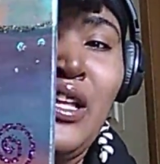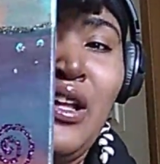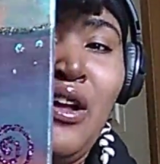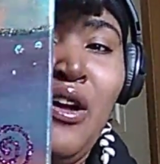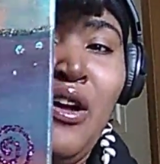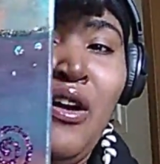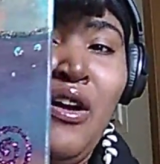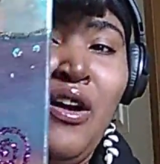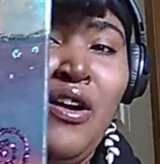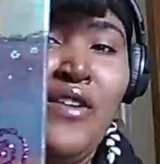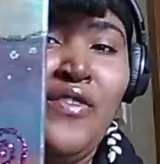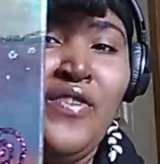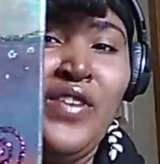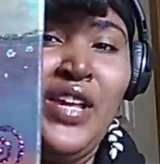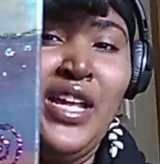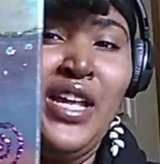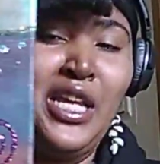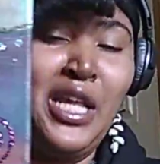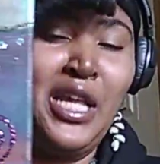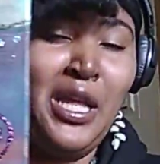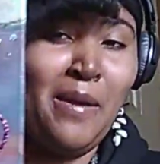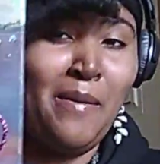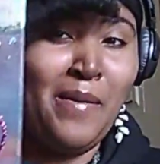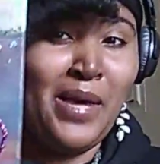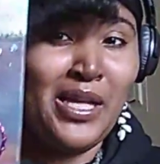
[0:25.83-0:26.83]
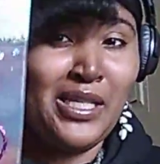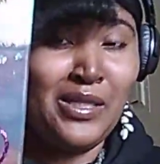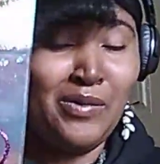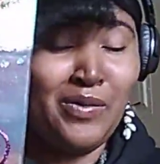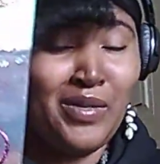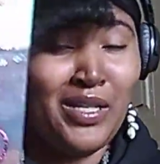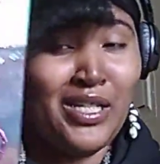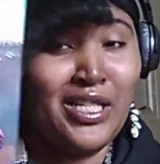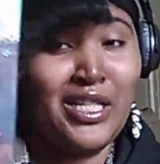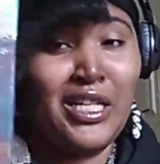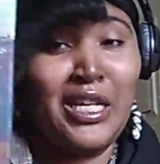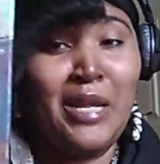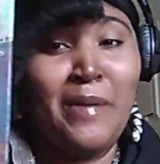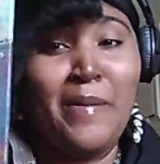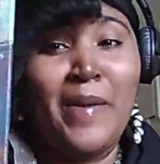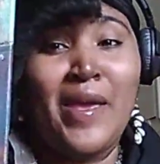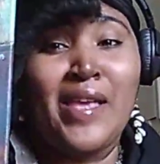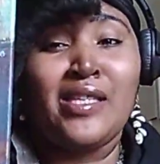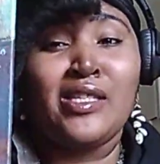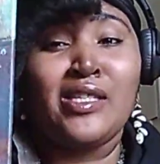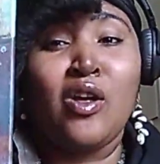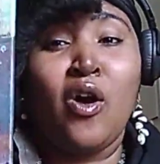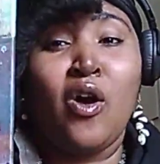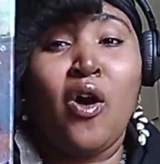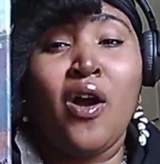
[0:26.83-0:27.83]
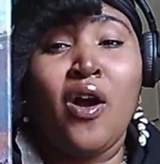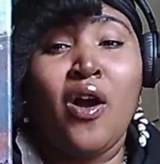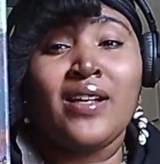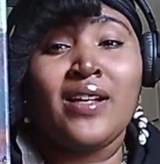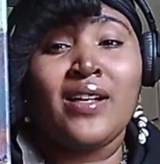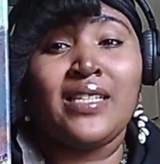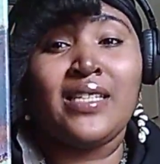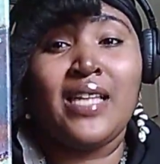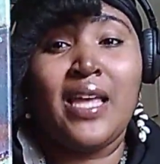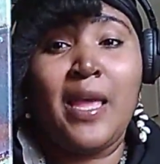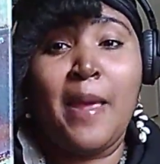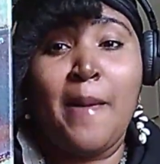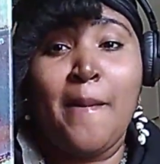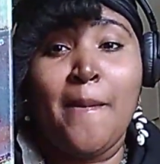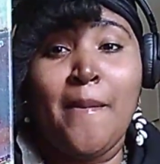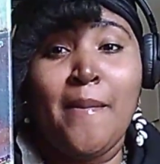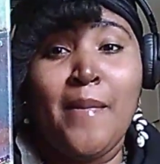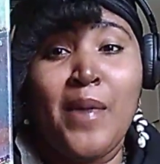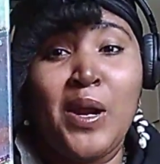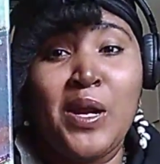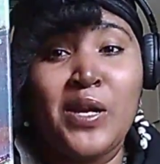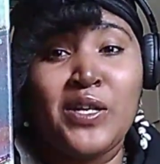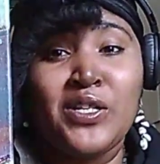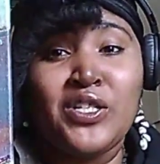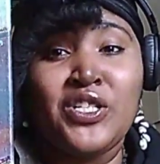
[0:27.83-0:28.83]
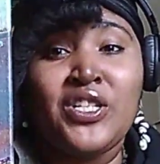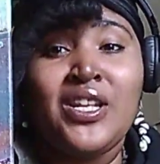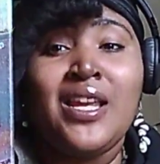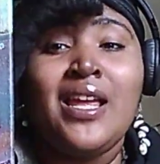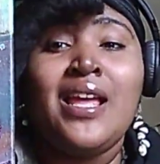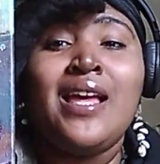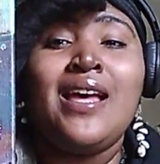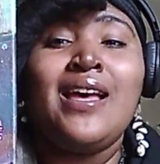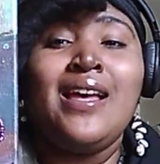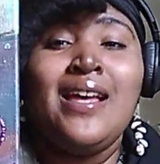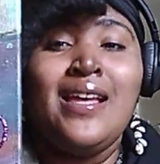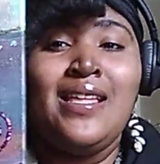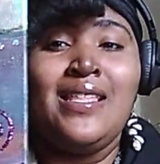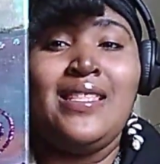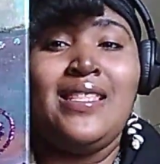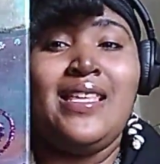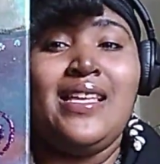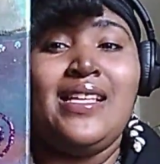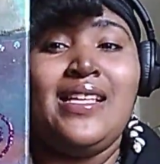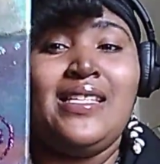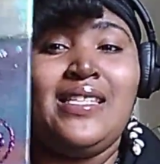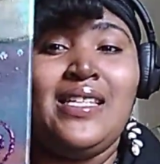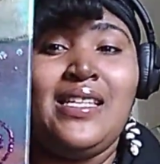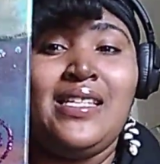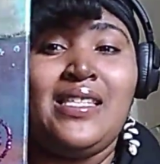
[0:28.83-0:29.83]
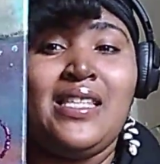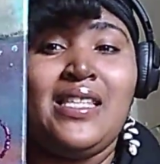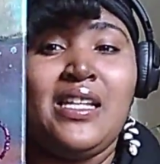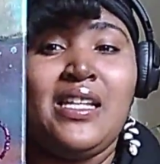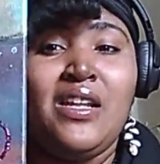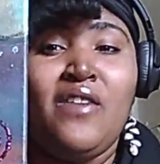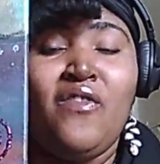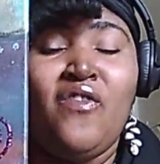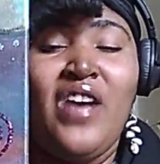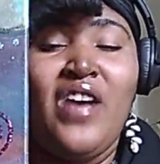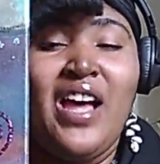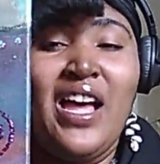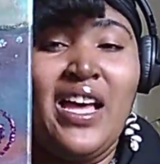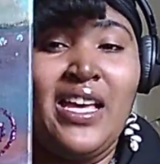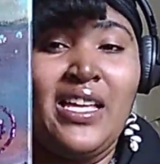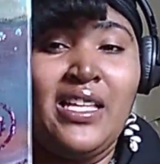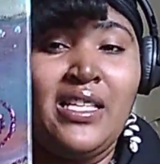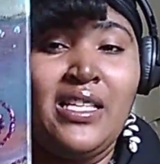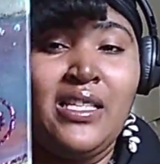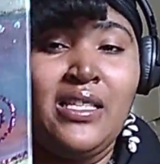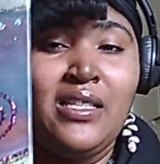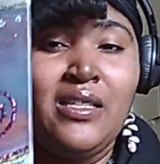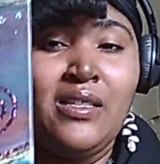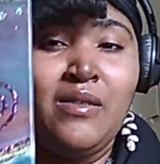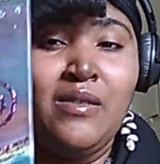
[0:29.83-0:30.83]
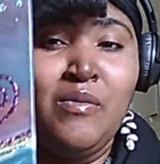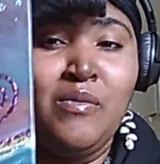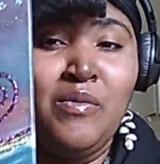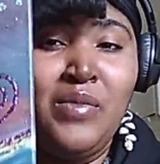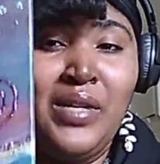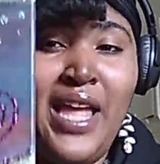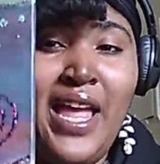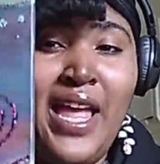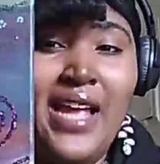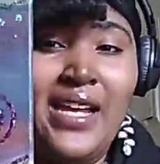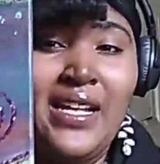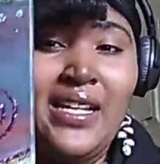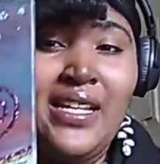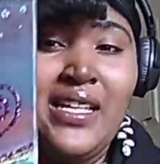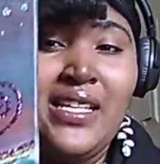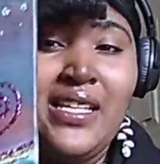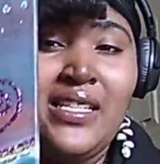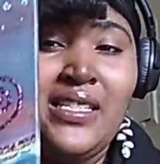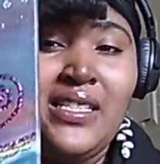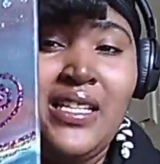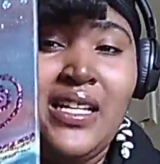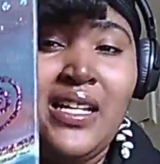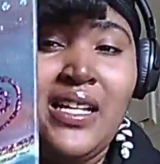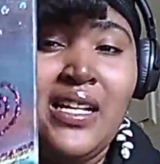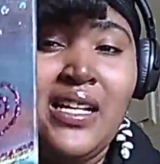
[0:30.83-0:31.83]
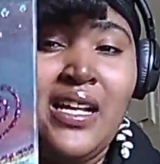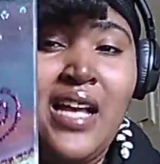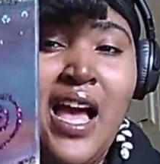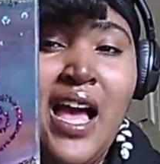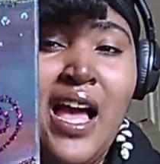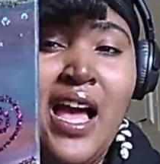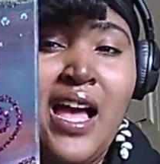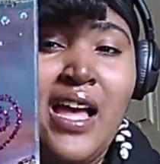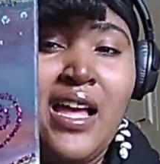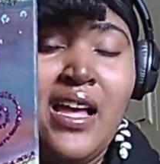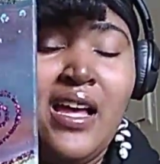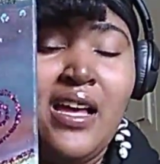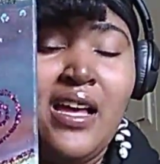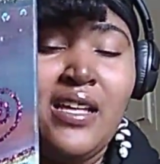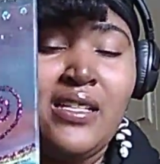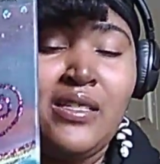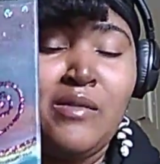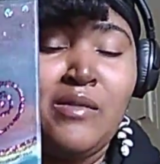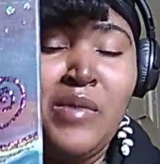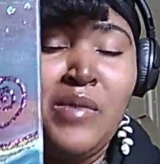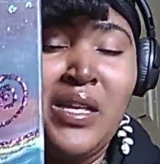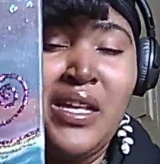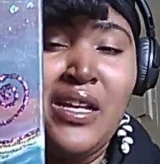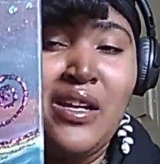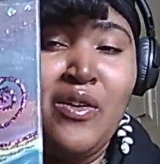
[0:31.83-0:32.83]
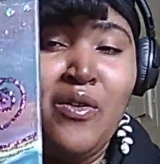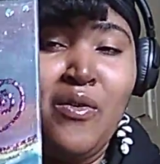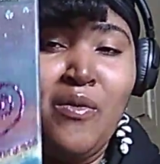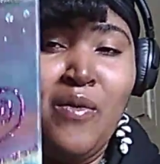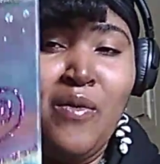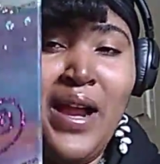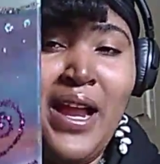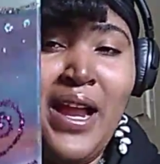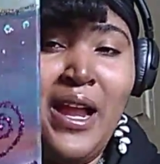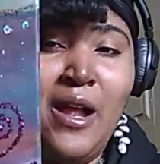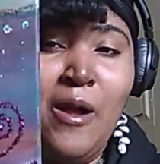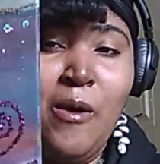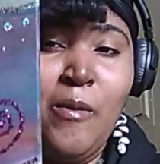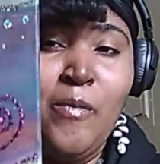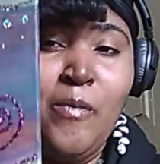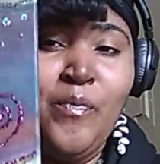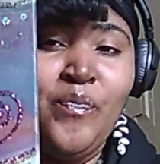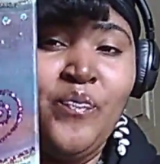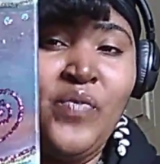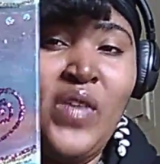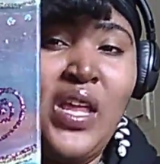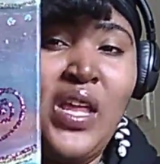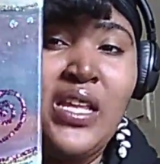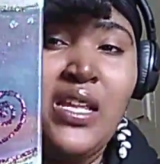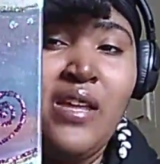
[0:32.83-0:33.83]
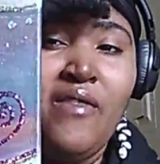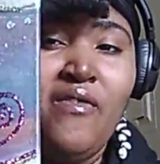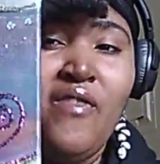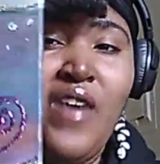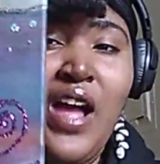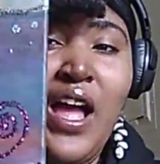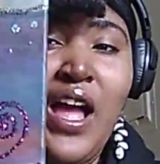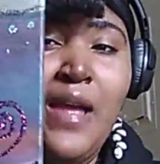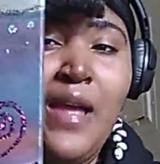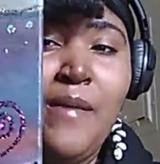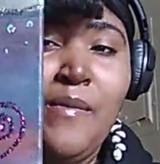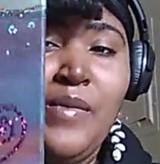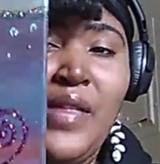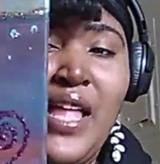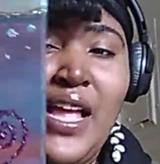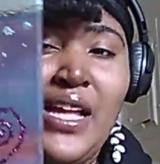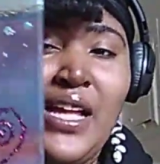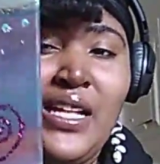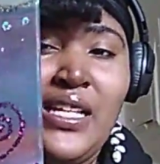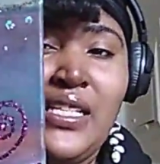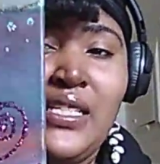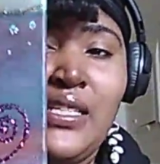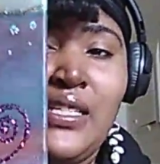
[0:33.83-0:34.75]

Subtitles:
off any of my spiritually based arts and merch. This is the Divine Blackness, the Cosmic Ground. Divine Blackness, the